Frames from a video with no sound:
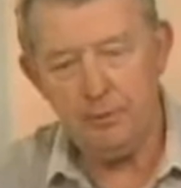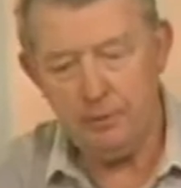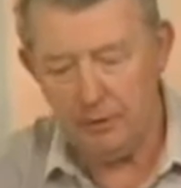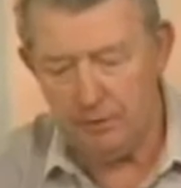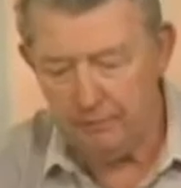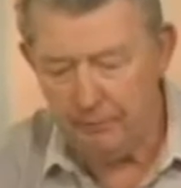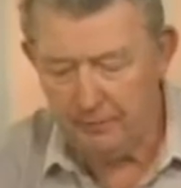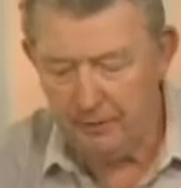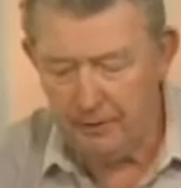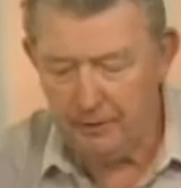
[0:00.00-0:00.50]

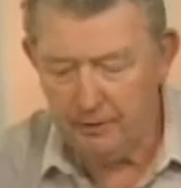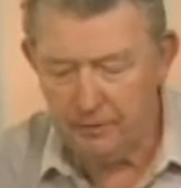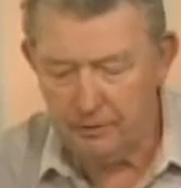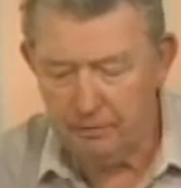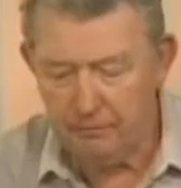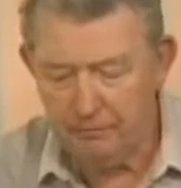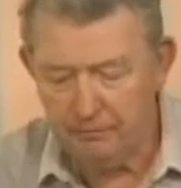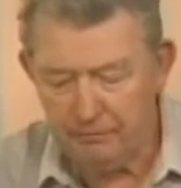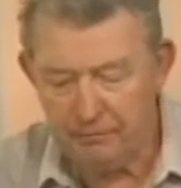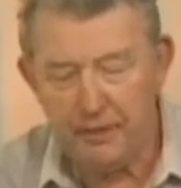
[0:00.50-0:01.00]

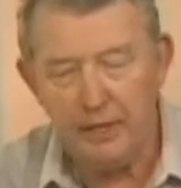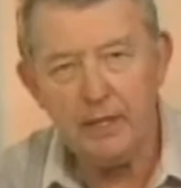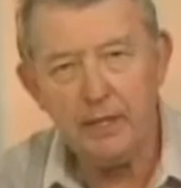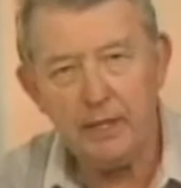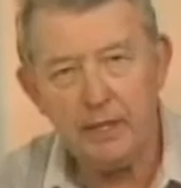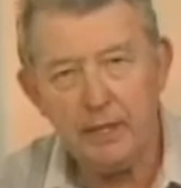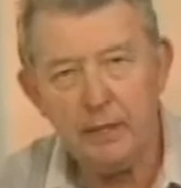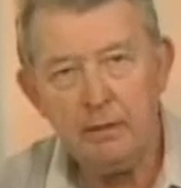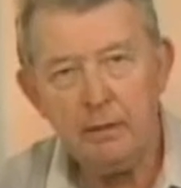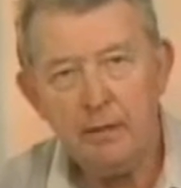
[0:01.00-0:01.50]
defensive,
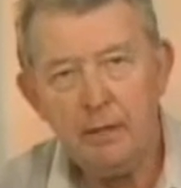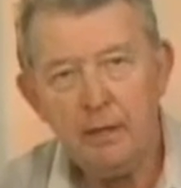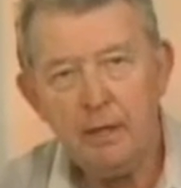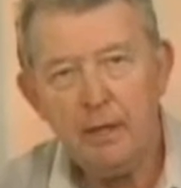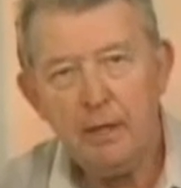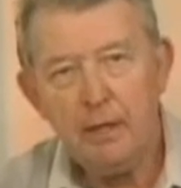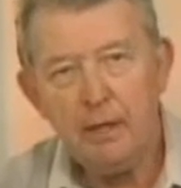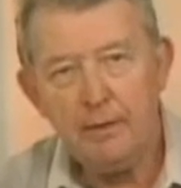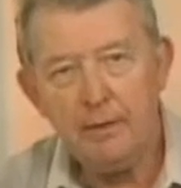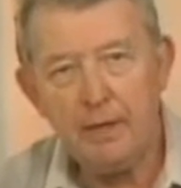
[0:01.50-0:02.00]
feeling
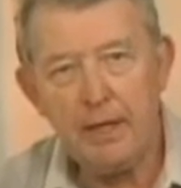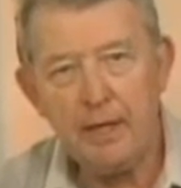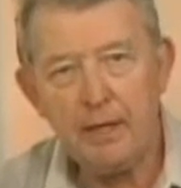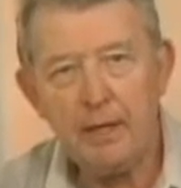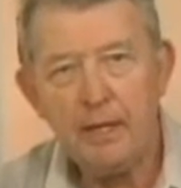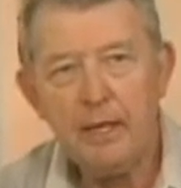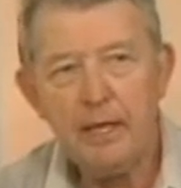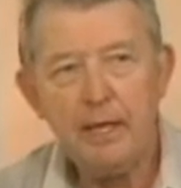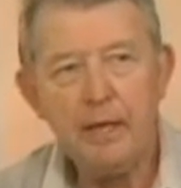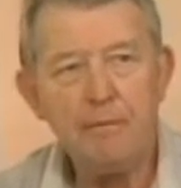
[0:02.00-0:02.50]

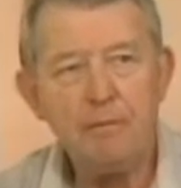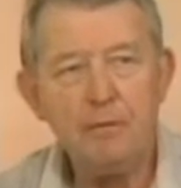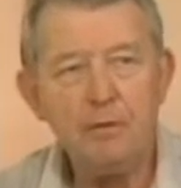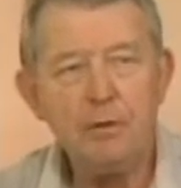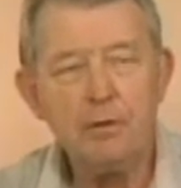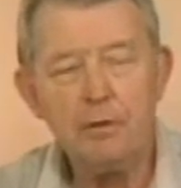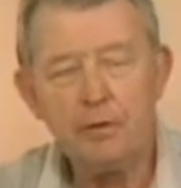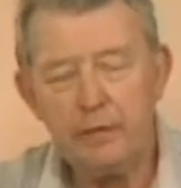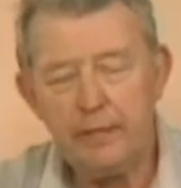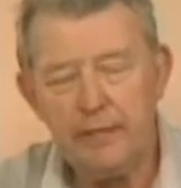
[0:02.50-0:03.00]
that if
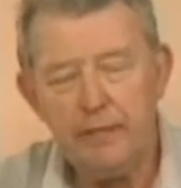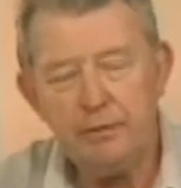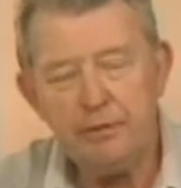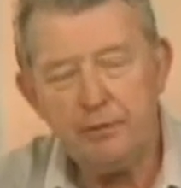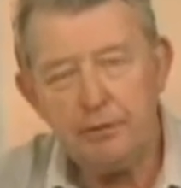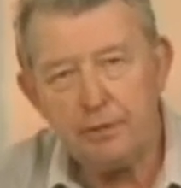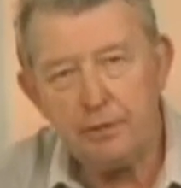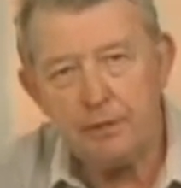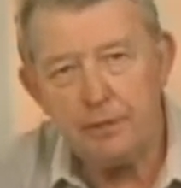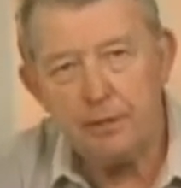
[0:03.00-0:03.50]
you're
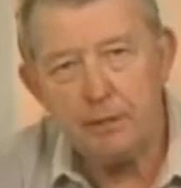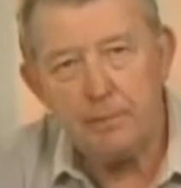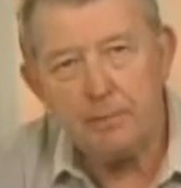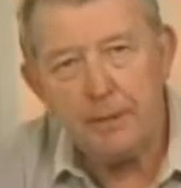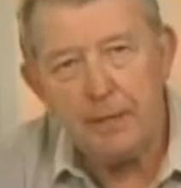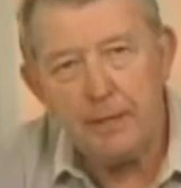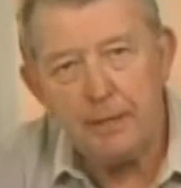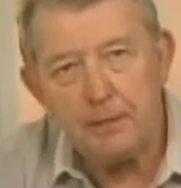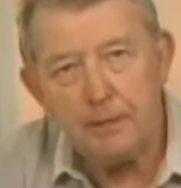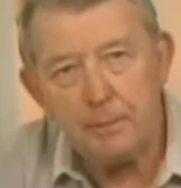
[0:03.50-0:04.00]
insecure
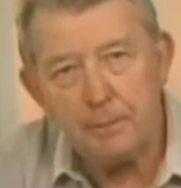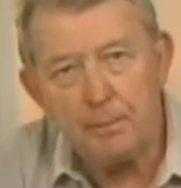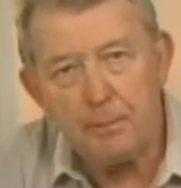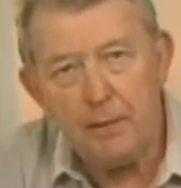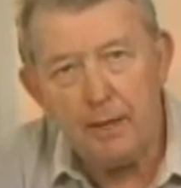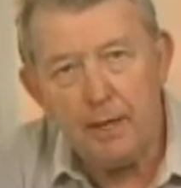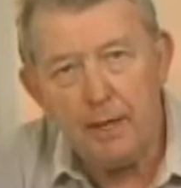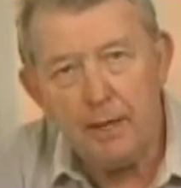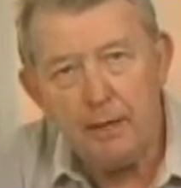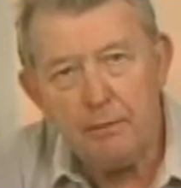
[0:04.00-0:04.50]
about your
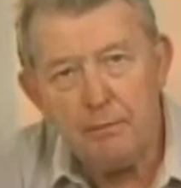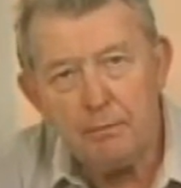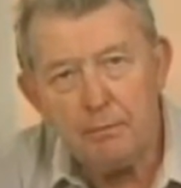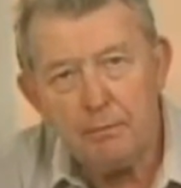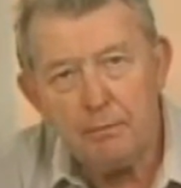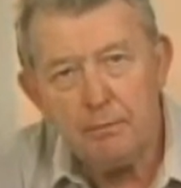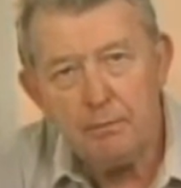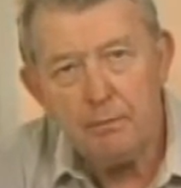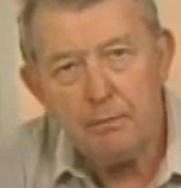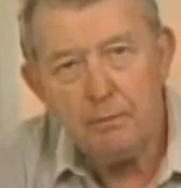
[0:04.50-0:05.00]
price,
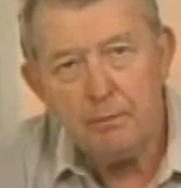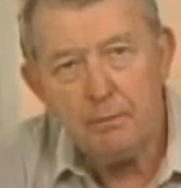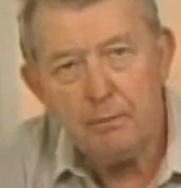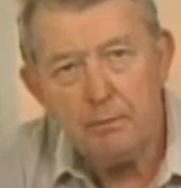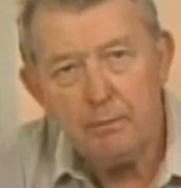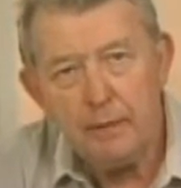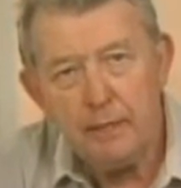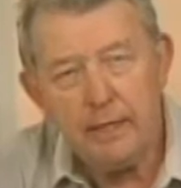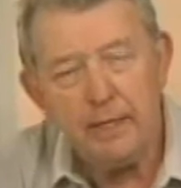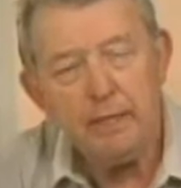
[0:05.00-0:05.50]

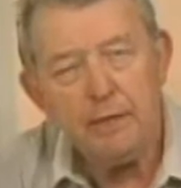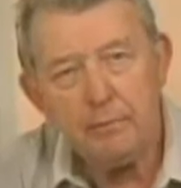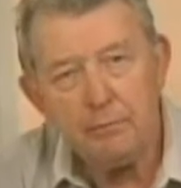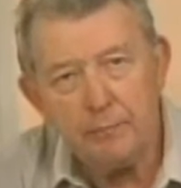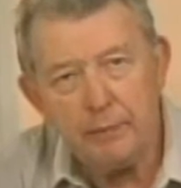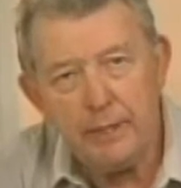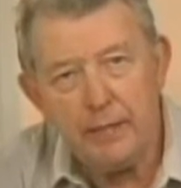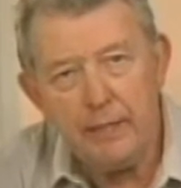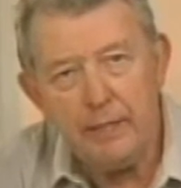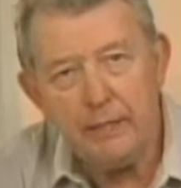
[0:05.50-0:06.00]
he can
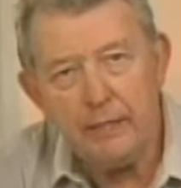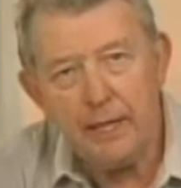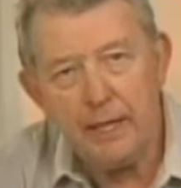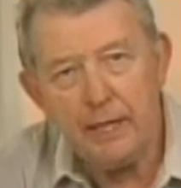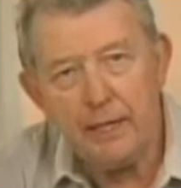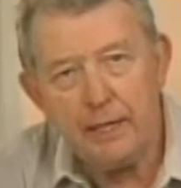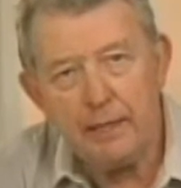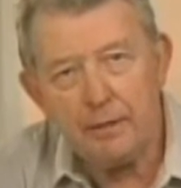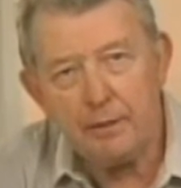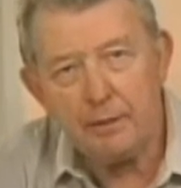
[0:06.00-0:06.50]
read
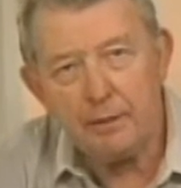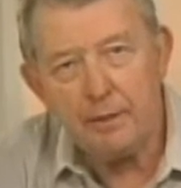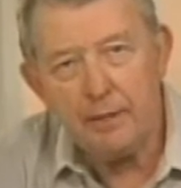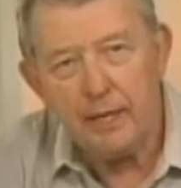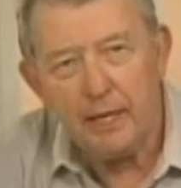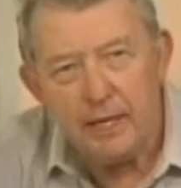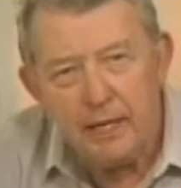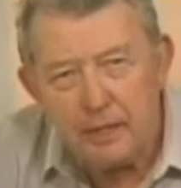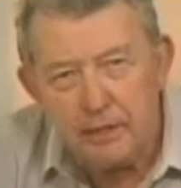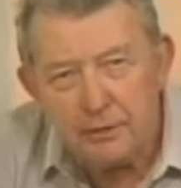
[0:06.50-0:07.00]
that in you,
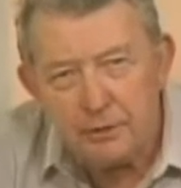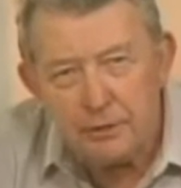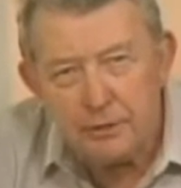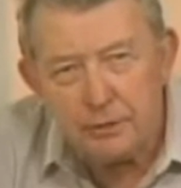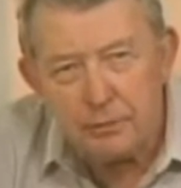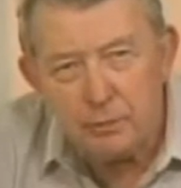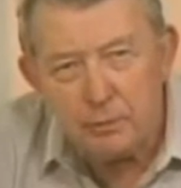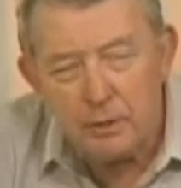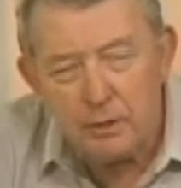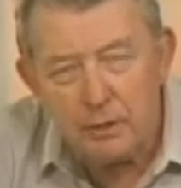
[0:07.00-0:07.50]
and he'll
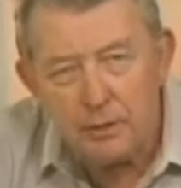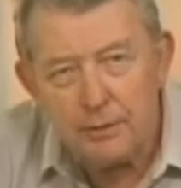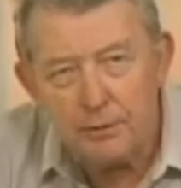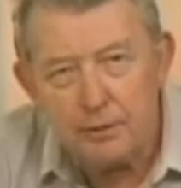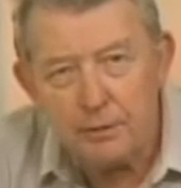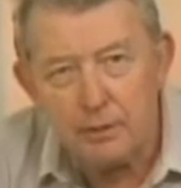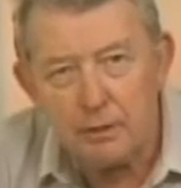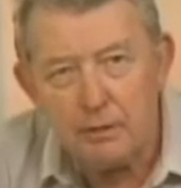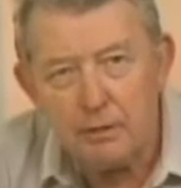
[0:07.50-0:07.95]
just watch you.